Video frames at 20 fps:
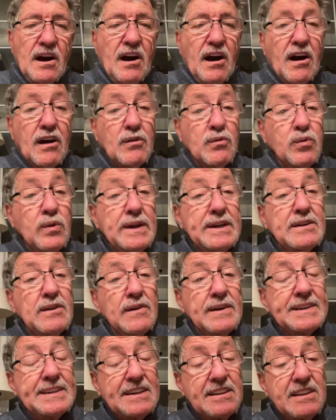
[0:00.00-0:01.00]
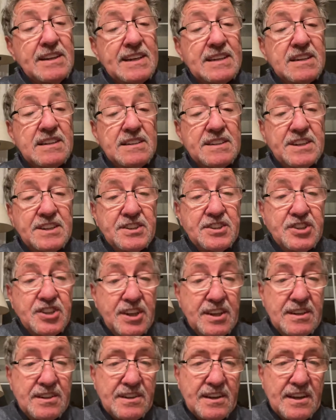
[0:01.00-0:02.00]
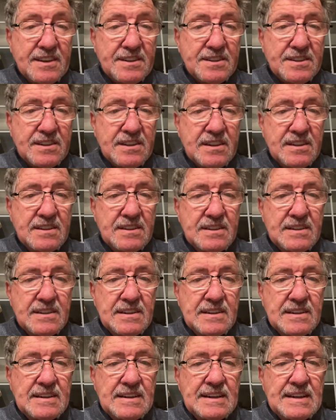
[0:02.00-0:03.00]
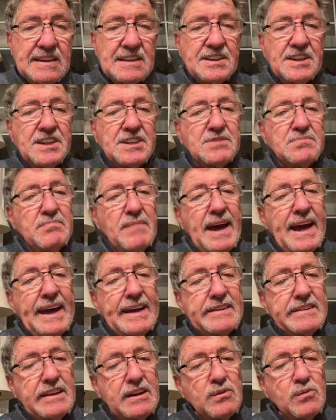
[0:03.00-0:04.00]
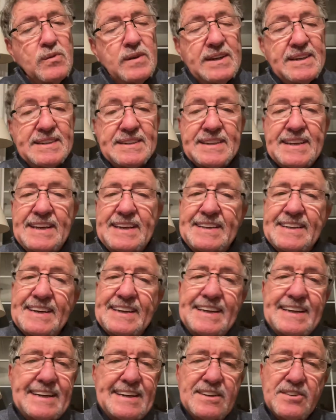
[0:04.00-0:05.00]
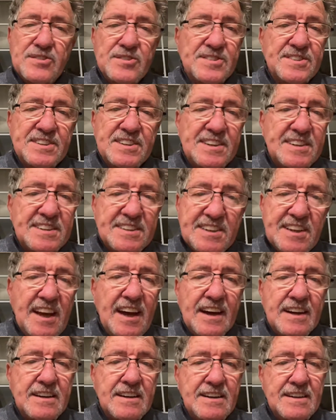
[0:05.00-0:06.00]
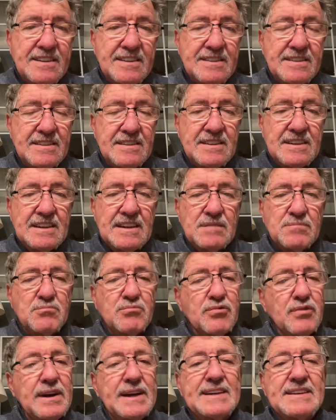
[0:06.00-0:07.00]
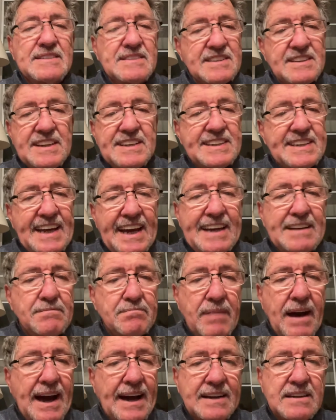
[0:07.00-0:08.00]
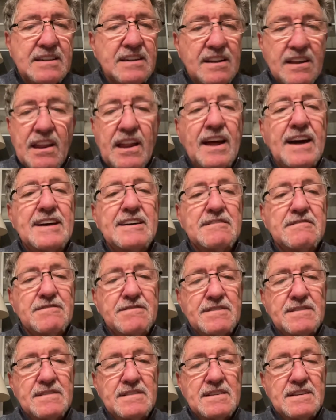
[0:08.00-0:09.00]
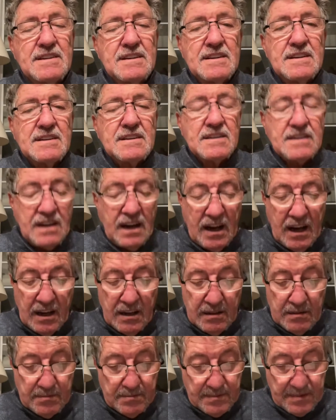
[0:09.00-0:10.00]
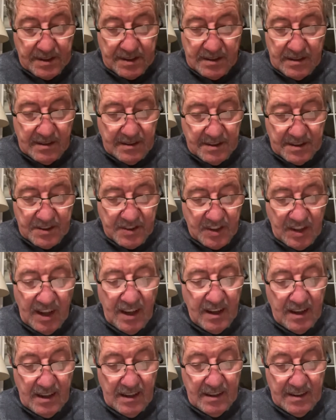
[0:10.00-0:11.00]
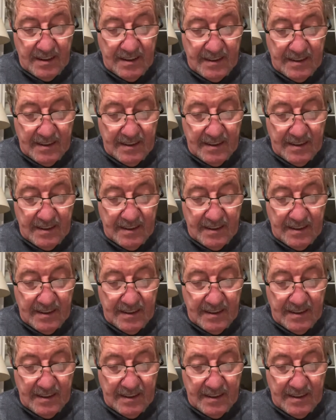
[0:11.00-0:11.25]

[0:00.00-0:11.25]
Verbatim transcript: Are we going to listen to Jesus? This man that we see that heals the sick, brings the dead back to life, calms the sea.